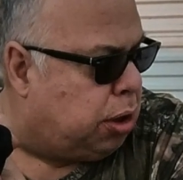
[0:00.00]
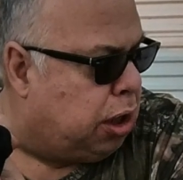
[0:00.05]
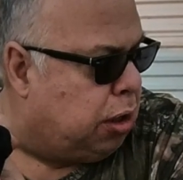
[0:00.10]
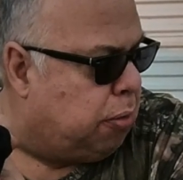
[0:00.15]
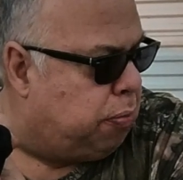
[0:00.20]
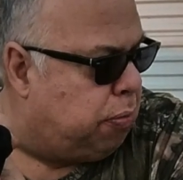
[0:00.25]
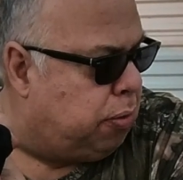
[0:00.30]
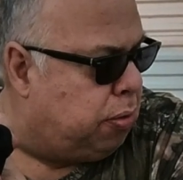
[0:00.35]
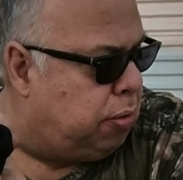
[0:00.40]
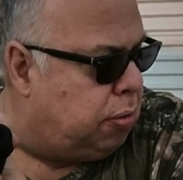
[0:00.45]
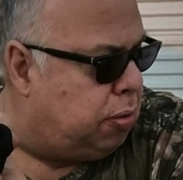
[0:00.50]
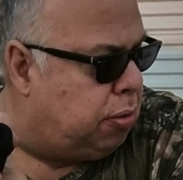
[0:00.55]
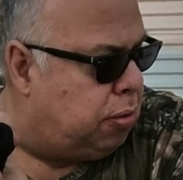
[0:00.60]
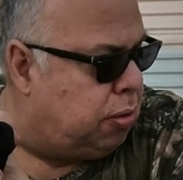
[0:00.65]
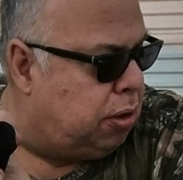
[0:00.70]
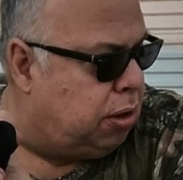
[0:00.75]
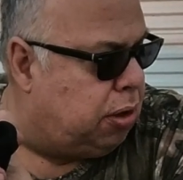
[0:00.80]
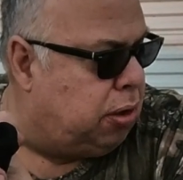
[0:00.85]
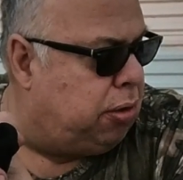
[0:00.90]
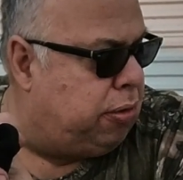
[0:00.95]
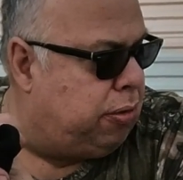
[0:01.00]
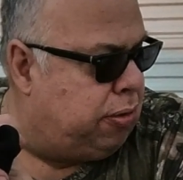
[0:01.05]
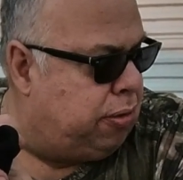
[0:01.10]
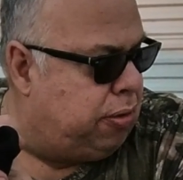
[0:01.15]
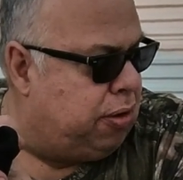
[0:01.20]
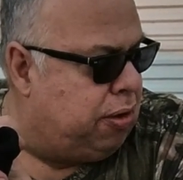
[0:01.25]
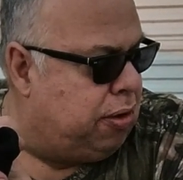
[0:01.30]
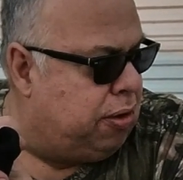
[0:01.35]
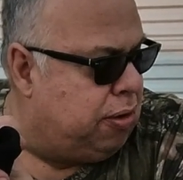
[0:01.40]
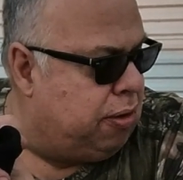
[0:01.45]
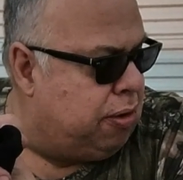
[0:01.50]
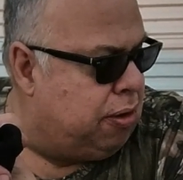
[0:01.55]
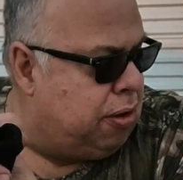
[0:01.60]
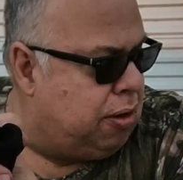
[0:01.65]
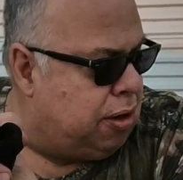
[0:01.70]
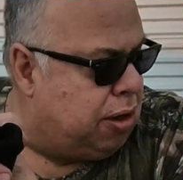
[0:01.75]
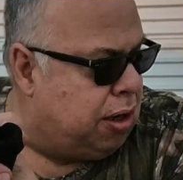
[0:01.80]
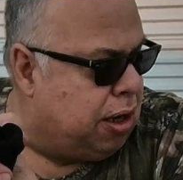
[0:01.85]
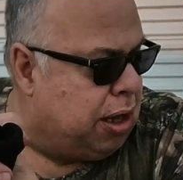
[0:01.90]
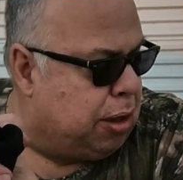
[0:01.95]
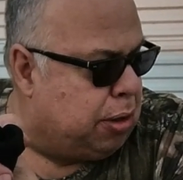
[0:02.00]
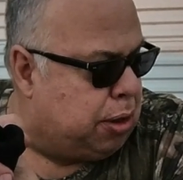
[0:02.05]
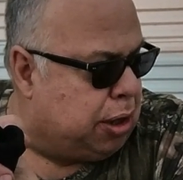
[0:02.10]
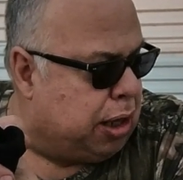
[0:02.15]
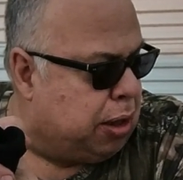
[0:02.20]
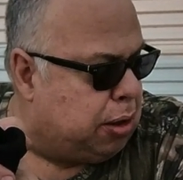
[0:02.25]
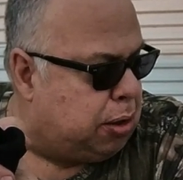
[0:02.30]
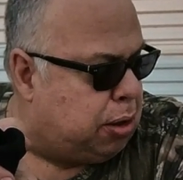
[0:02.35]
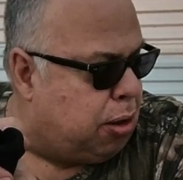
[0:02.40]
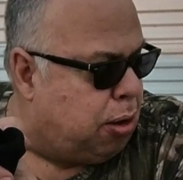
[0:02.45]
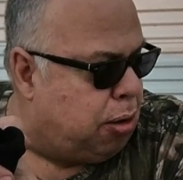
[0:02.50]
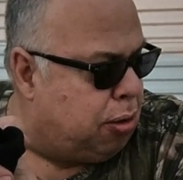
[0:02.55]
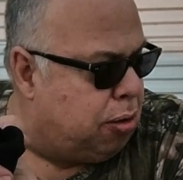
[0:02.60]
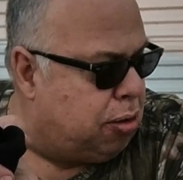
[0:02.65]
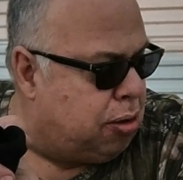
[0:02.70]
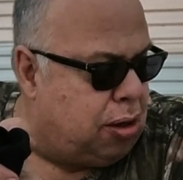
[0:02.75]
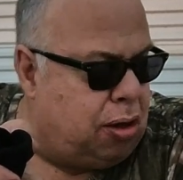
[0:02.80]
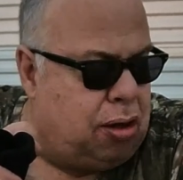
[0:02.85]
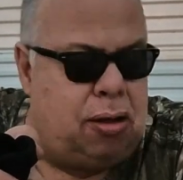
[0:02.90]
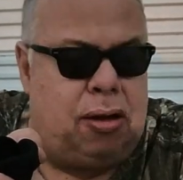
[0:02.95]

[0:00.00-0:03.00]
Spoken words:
sleep. Lazy ass dog.